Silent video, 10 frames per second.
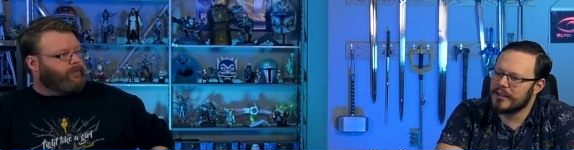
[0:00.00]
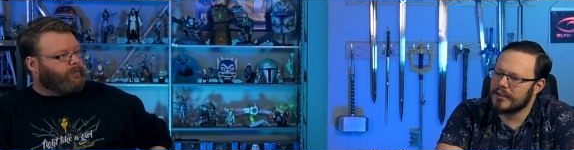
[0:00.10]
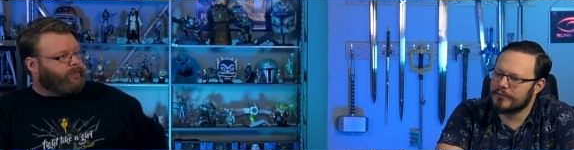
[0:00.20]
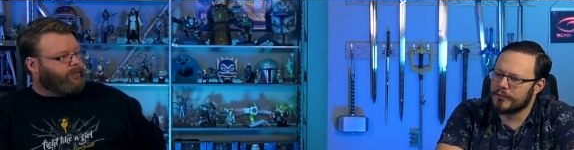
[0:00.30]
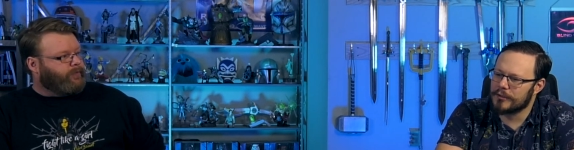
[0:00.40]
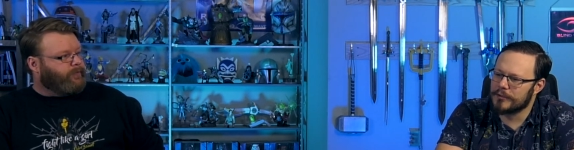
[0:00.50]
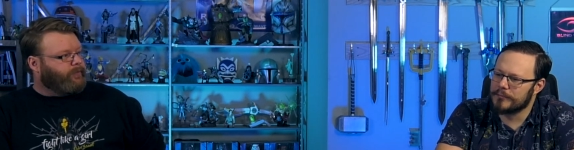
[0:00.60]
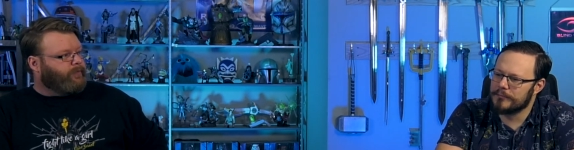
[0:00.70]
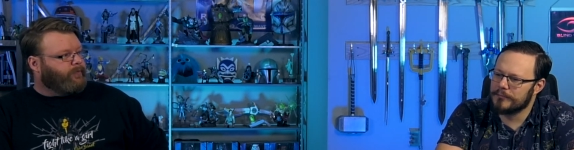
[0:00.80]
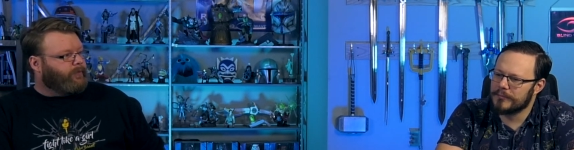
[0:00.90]
Speaker 1: there
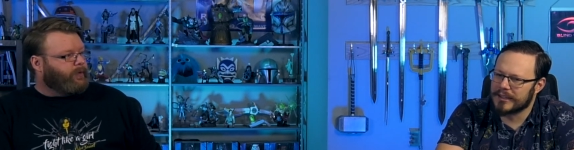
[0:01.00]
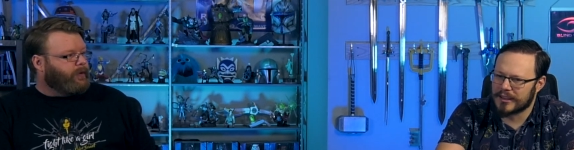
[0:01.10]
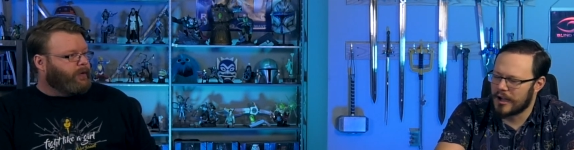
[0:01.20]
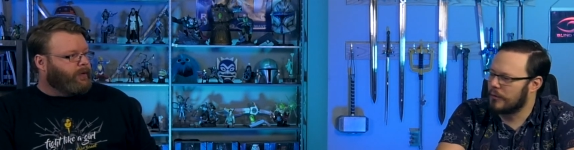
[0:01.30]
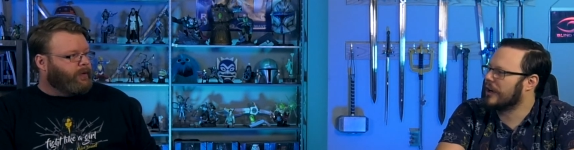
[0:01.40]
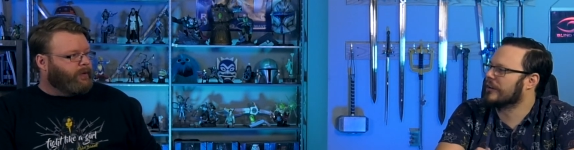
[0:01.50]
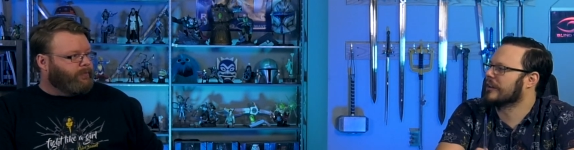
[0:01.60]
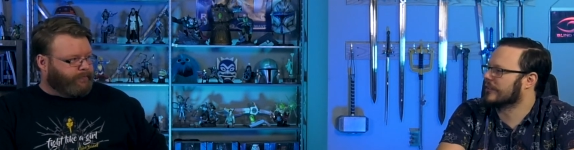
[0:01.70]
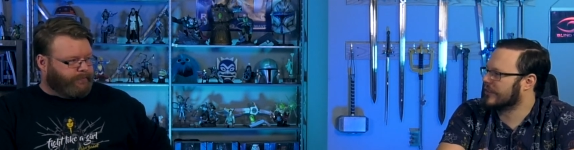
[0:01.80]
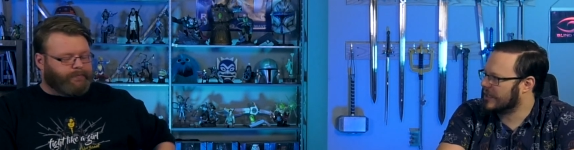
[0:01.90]
for like the hot
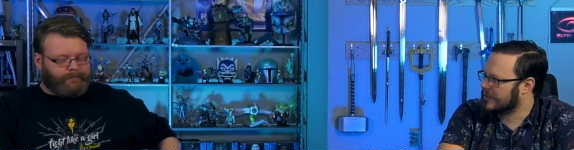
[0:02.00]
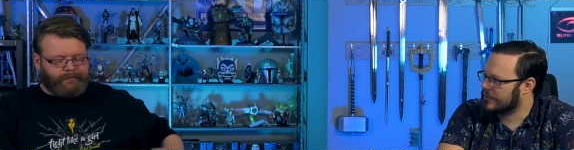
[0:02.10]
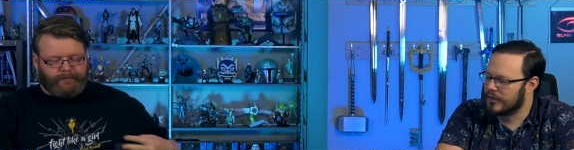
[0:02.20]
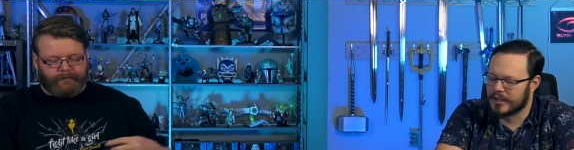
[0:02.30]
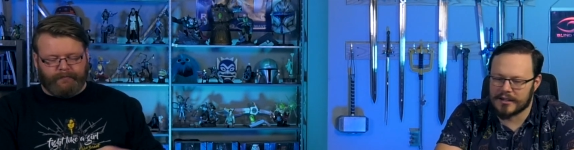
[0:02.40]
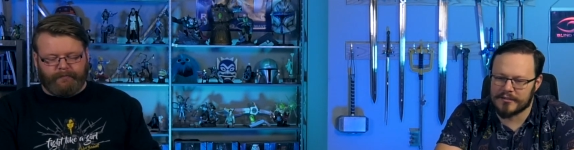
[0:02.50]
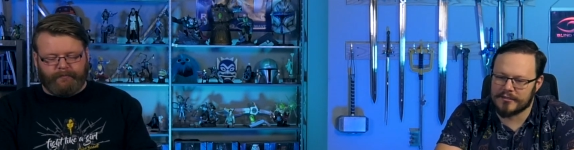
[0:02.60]
wiring and mm -hmm. things and all that kind of